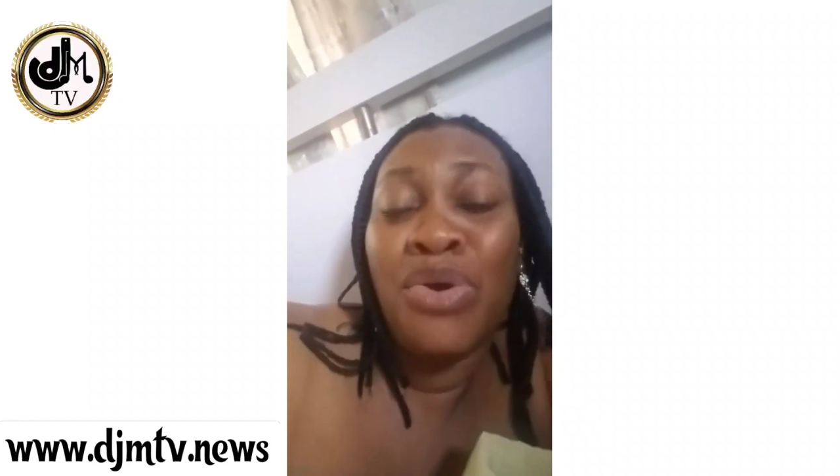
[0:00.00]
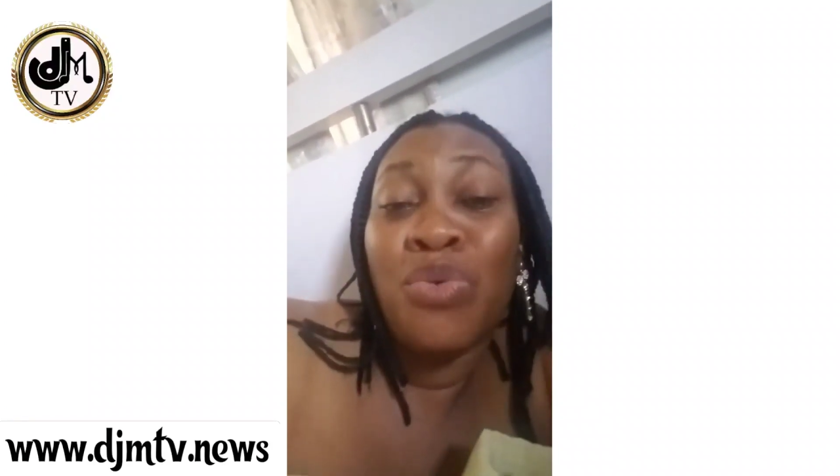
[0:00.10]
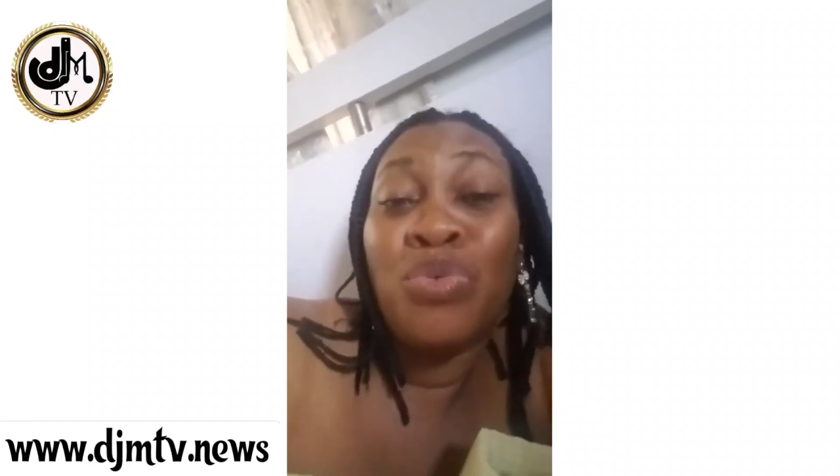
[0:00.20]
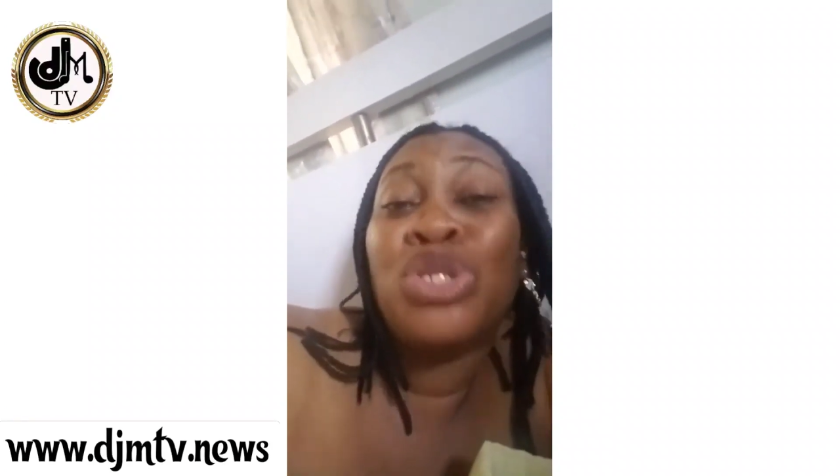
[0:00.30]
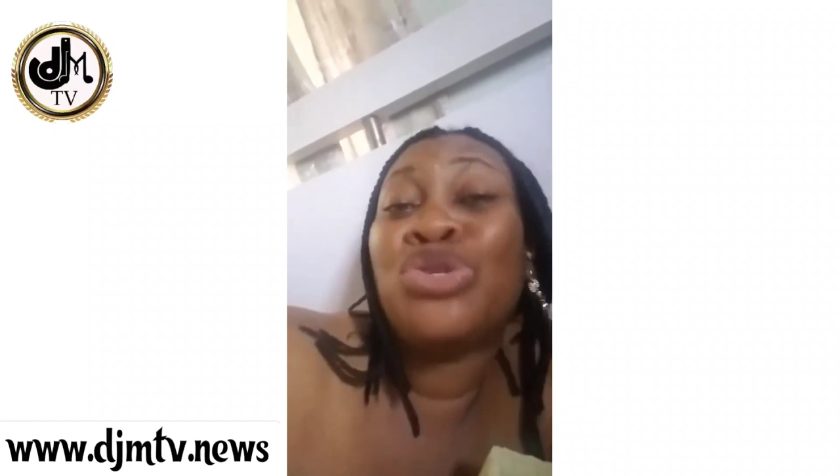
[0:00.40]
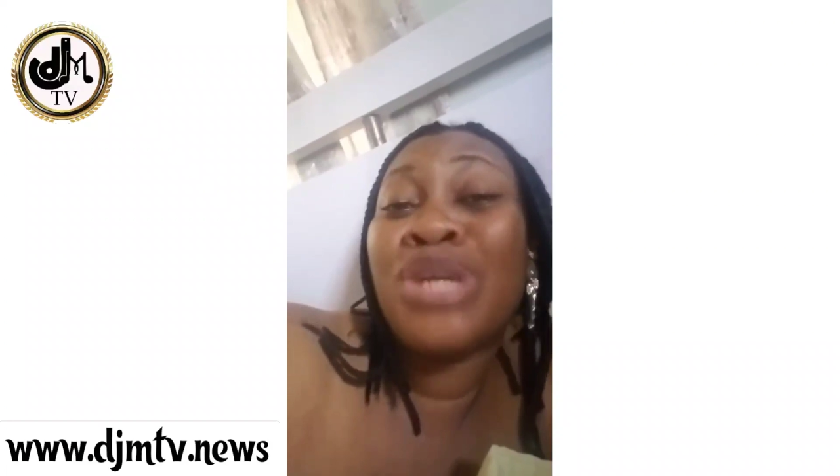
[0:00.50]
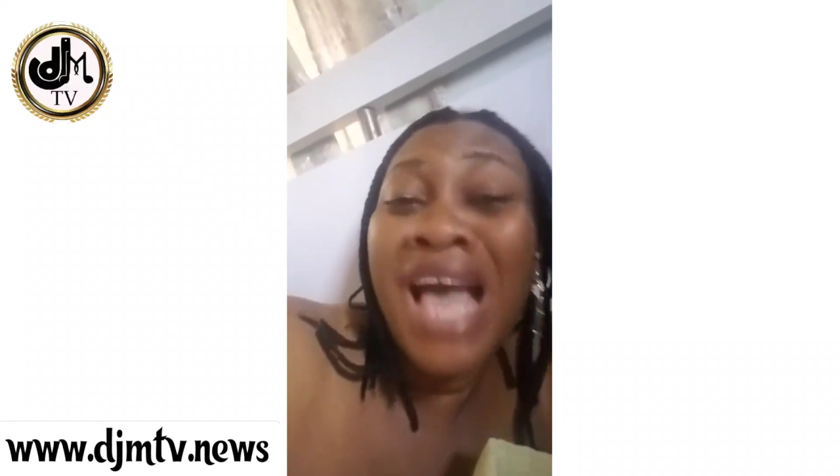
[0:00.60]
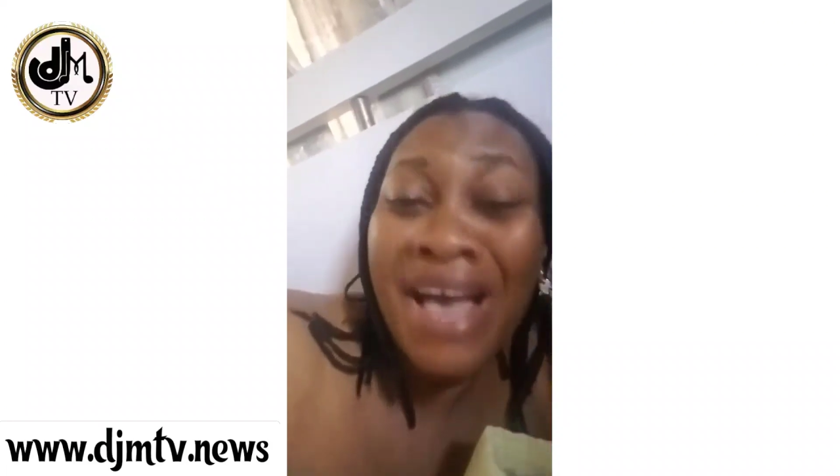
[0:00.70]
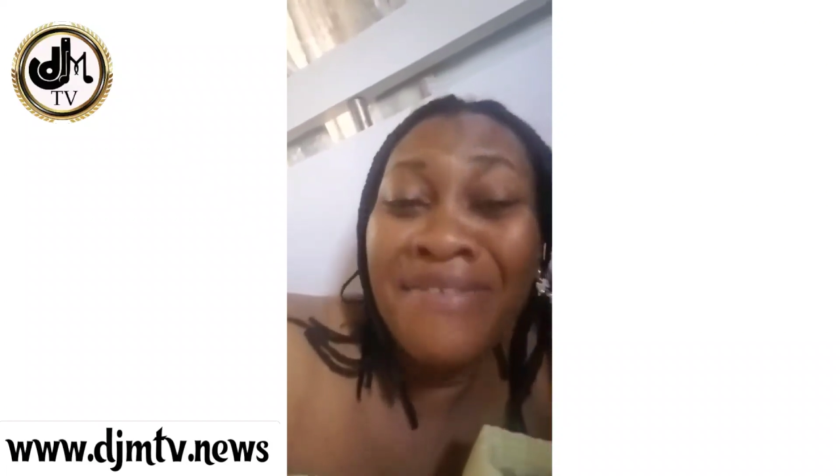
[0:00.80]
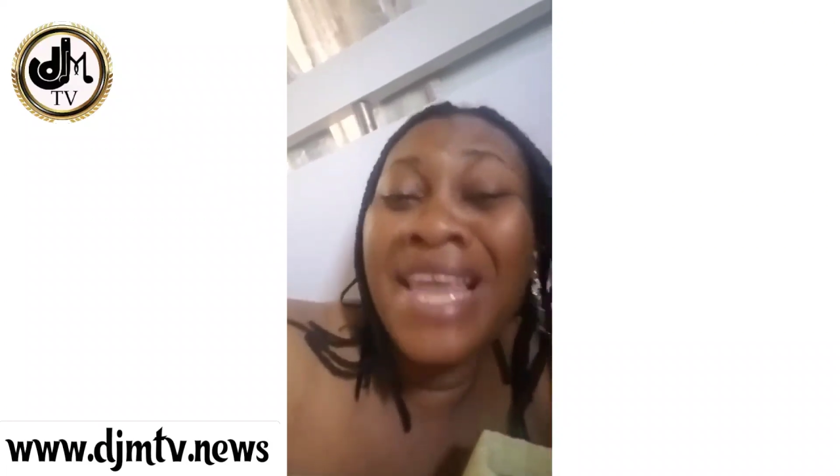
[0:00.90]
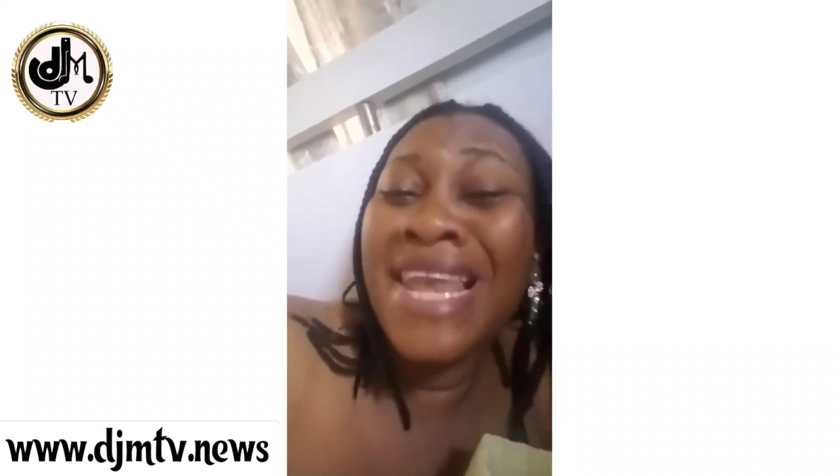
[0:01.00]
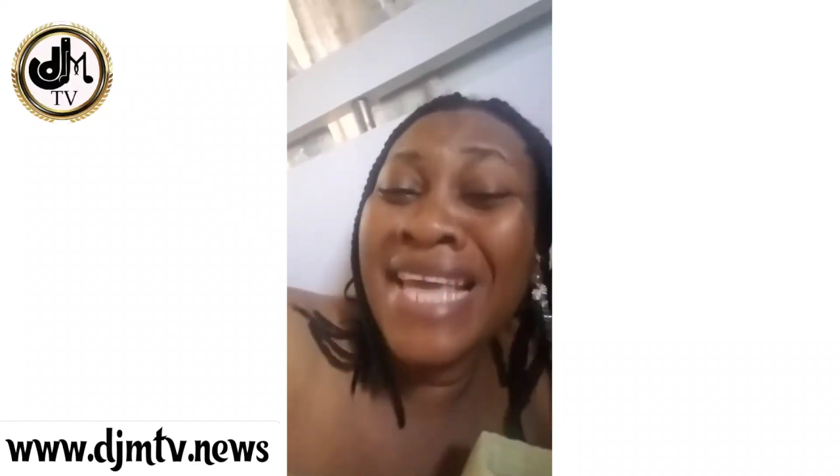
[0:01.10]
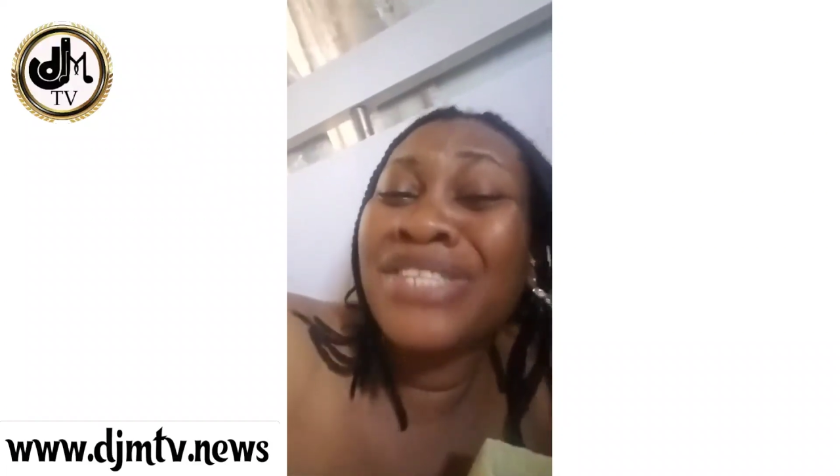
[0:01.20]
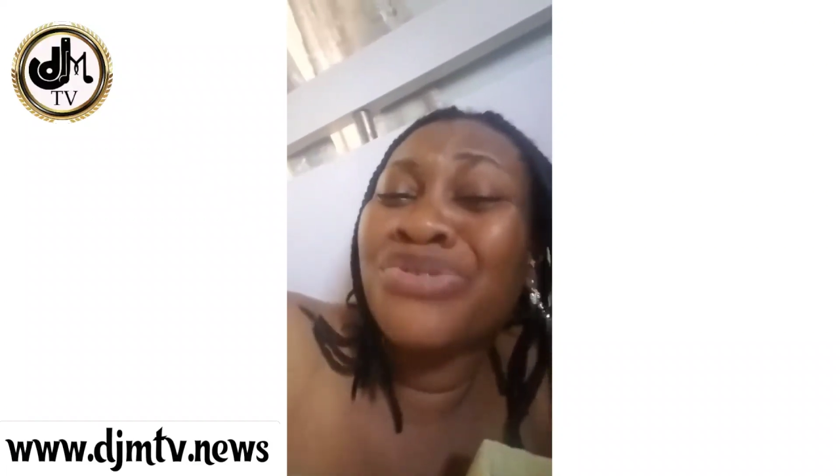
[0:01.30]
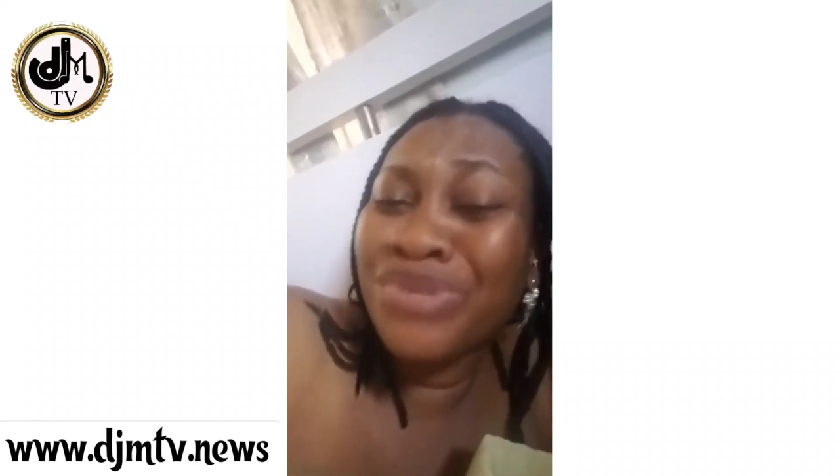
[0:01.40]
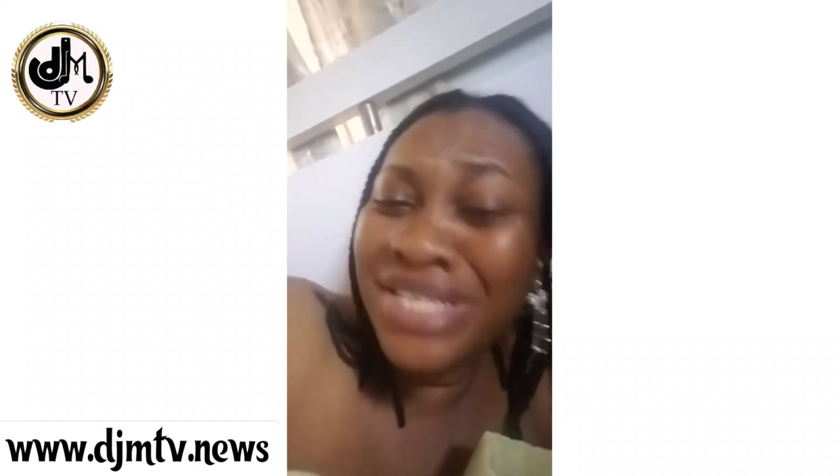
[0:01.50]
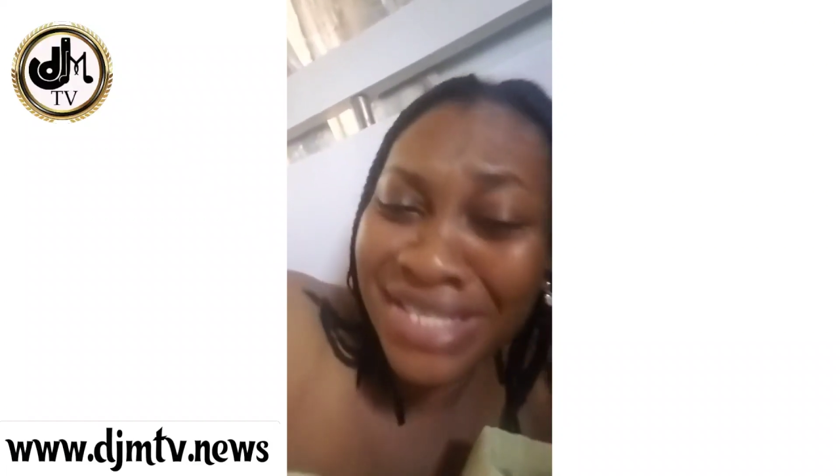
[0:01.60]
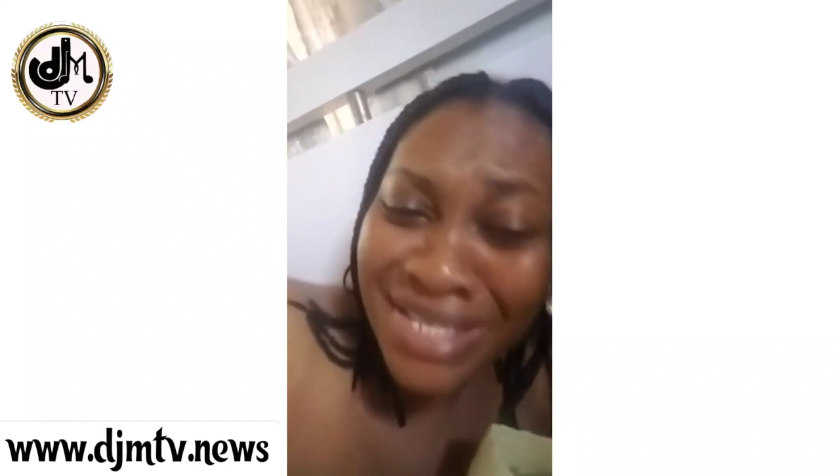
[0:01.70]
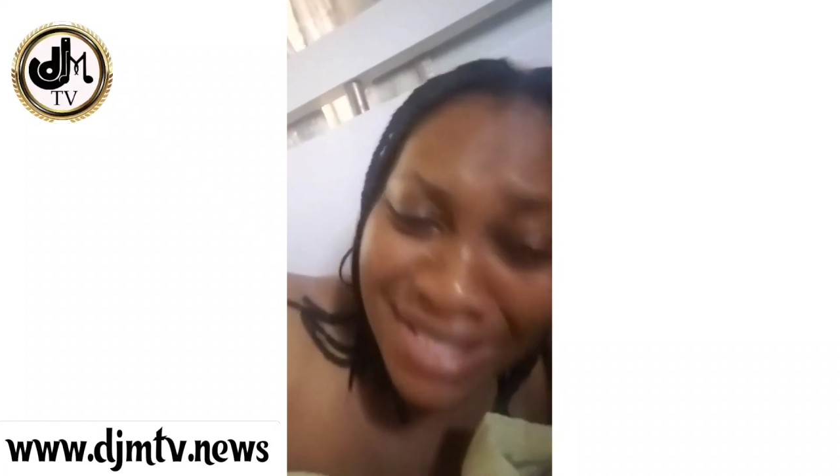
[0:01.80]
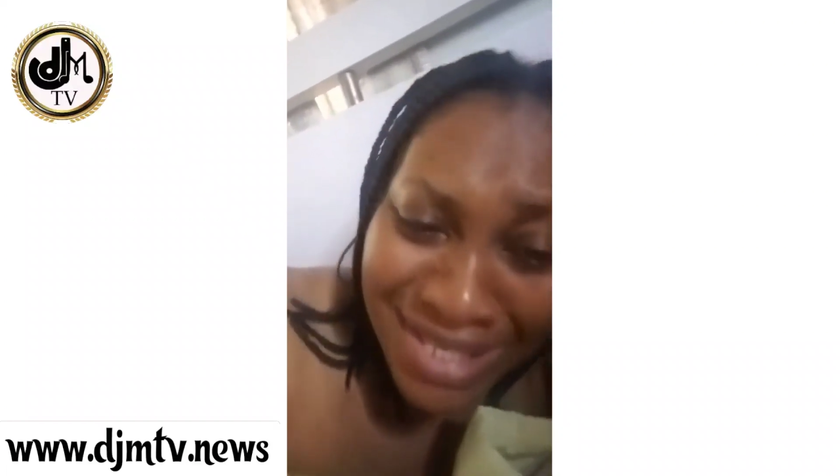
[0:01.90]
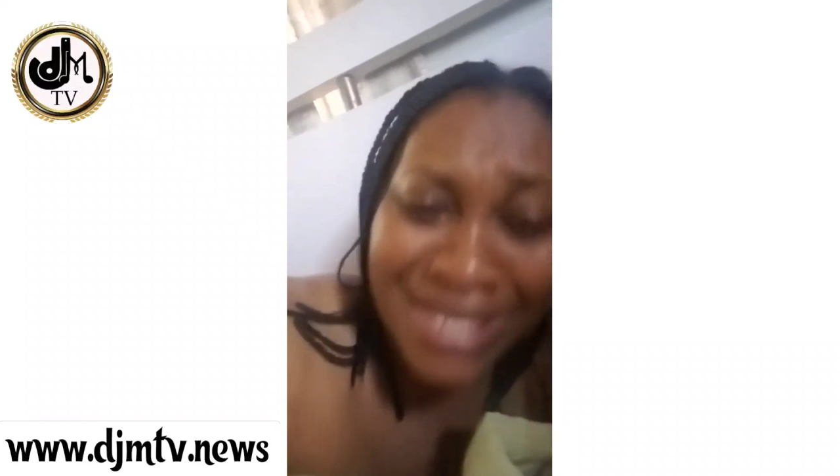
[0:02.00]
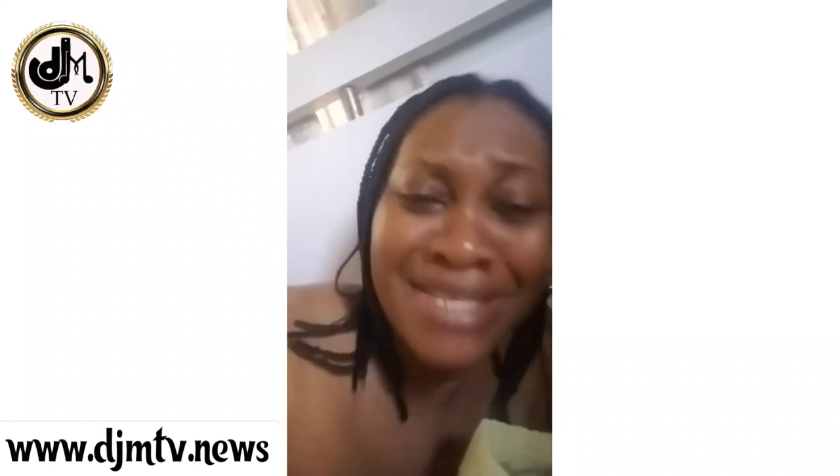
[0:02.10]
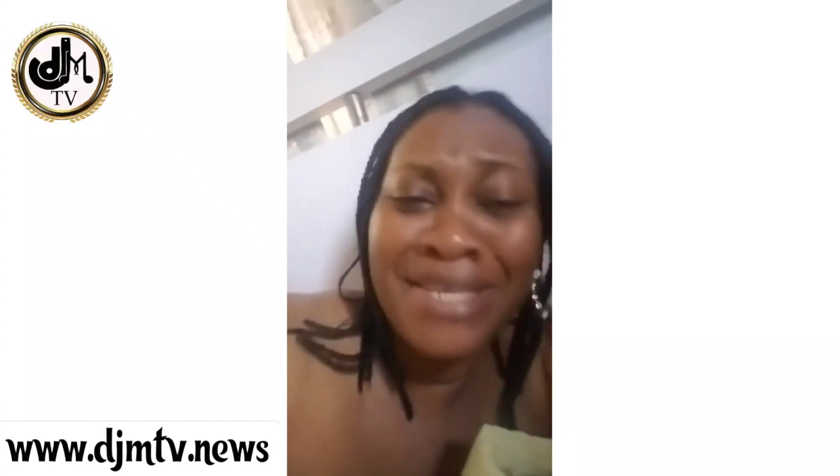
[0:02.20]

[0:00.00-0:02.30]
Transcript: We should have electricity.